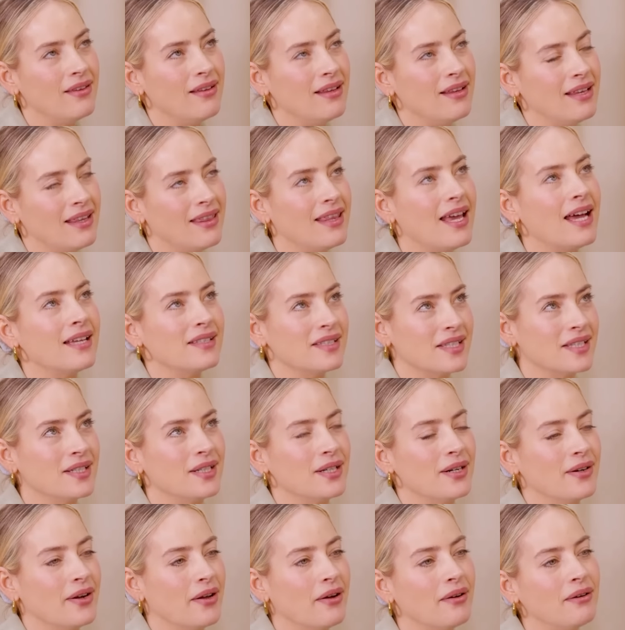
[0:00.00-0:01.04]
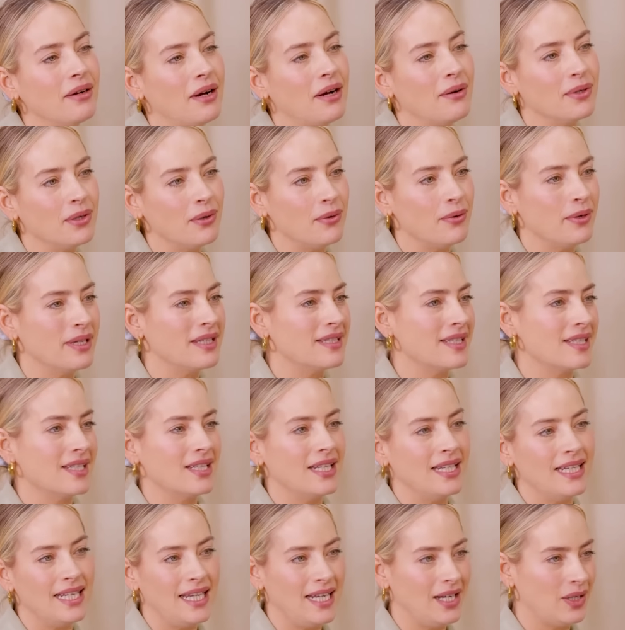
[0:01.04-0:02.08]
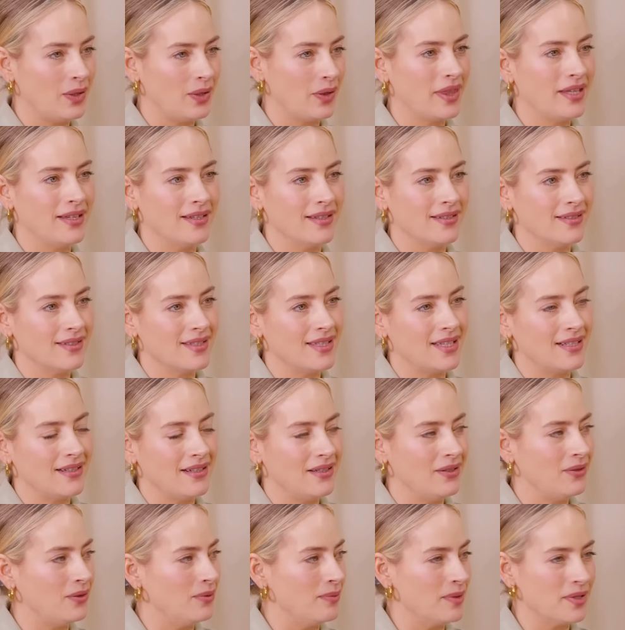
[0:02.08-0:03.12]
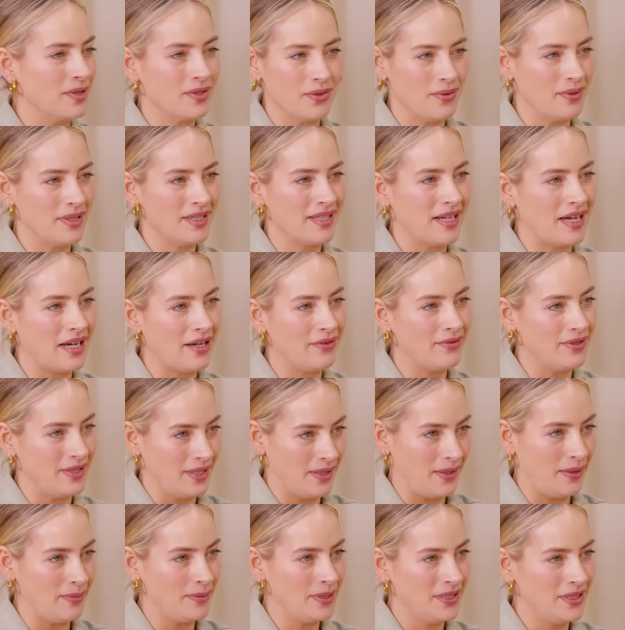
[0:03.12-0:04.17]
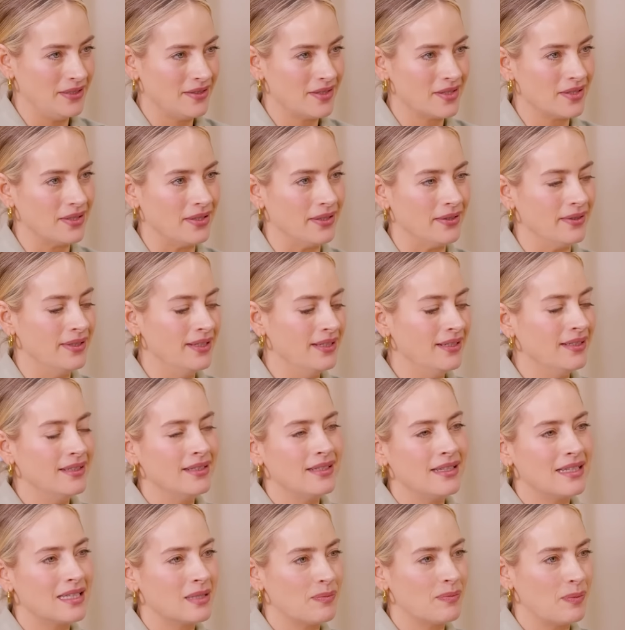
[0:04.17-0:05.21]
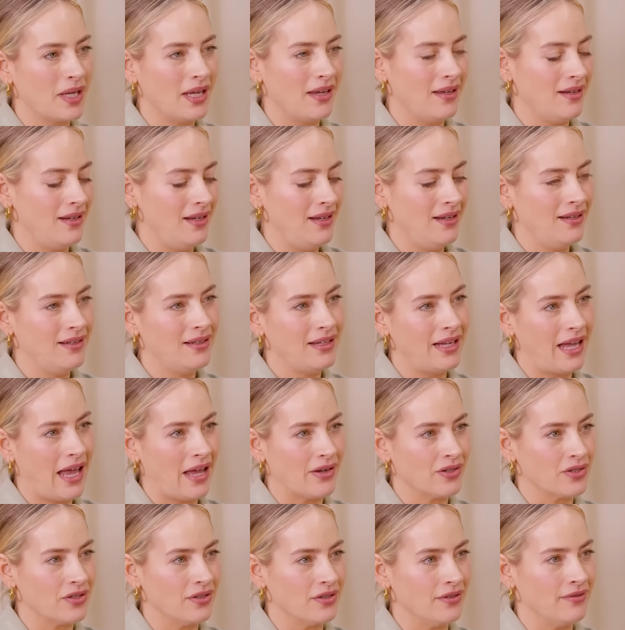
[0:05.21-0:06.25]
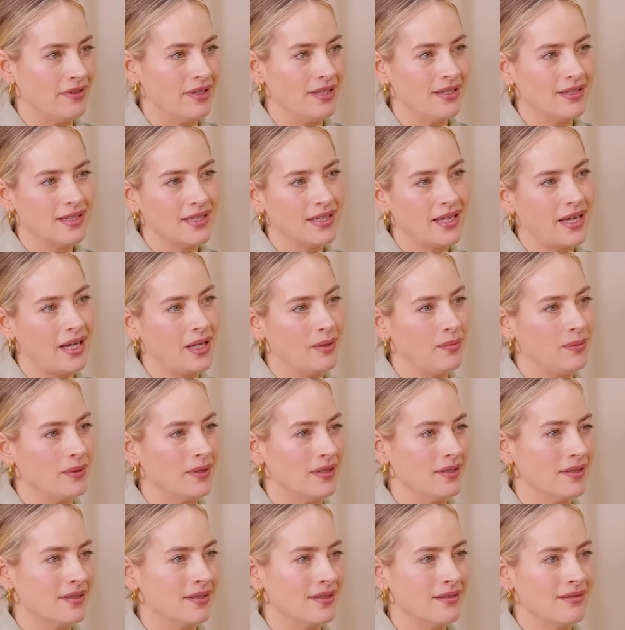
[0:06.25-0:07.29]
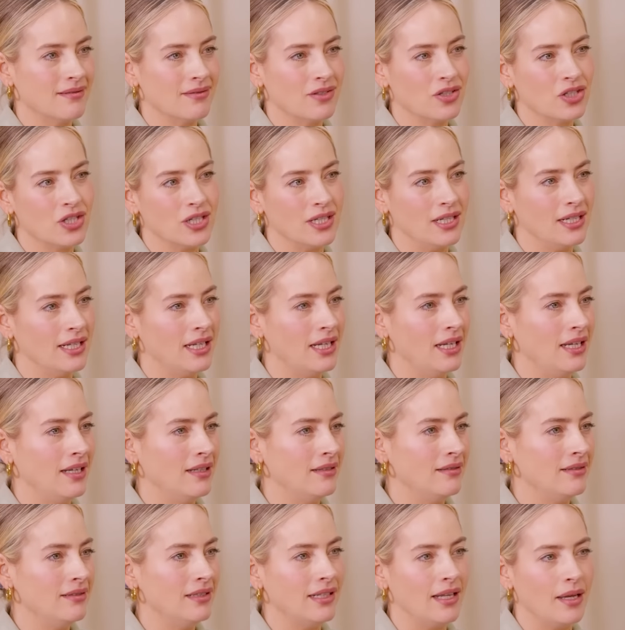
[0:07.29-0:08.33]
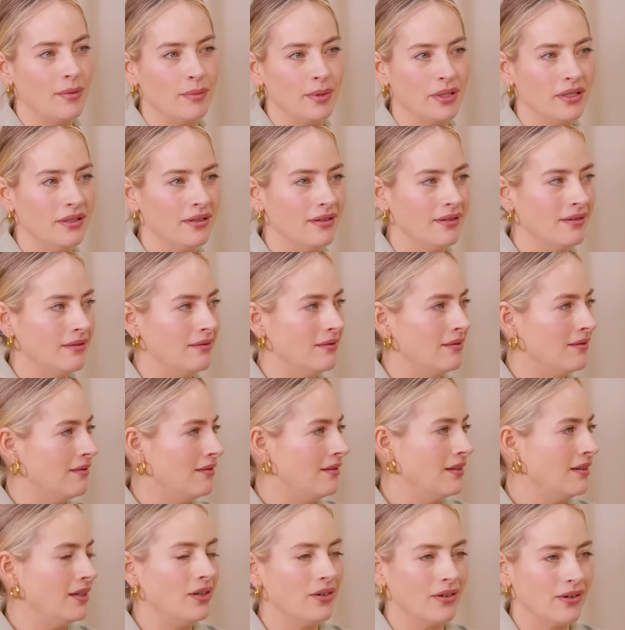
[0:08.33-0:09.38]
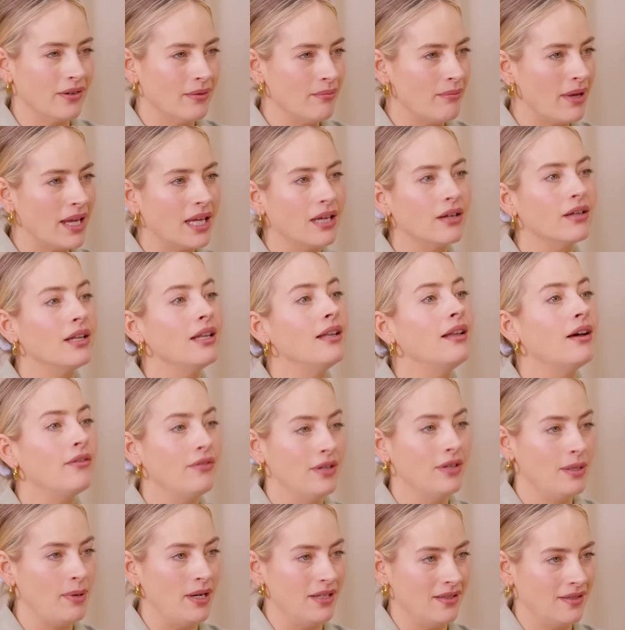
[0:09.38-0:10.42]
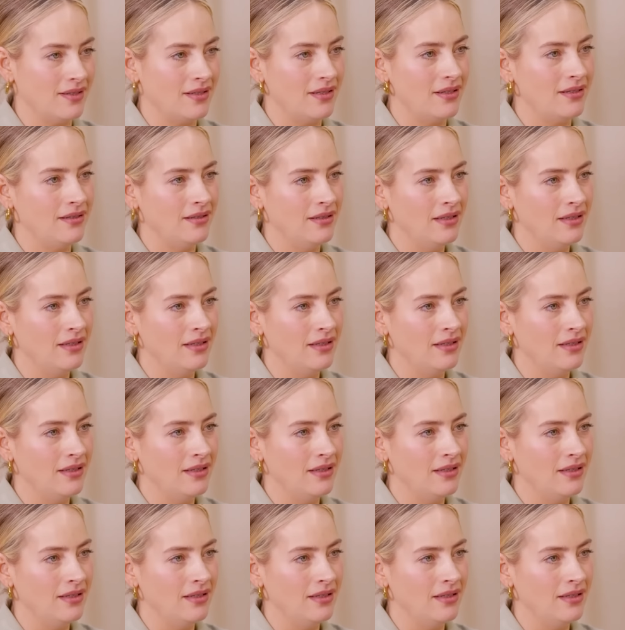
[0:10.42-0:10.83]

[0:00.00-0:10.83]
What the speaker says: in that scenario, I would always lean on things that I almost always have in the cupboard. So spaghetti, anchovies, capers, chili, lemon, make a lovely pasta.